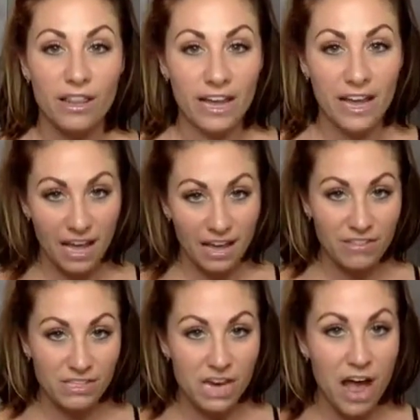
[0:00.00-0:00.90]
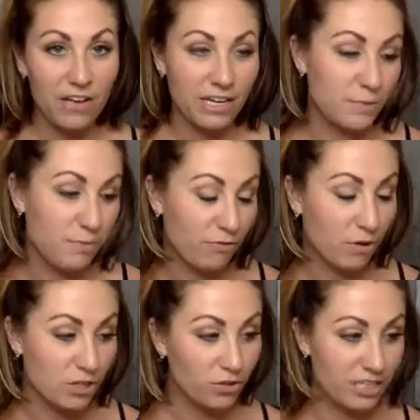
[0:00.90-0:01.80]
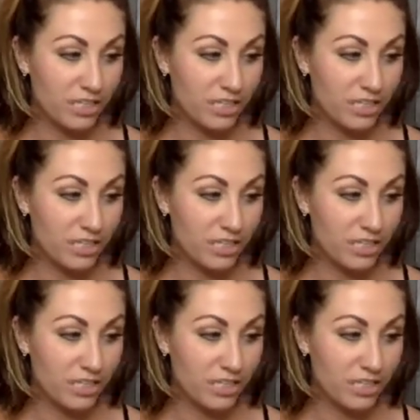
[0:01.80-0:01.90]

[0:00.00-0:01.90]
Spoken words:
like I gave the challenge before George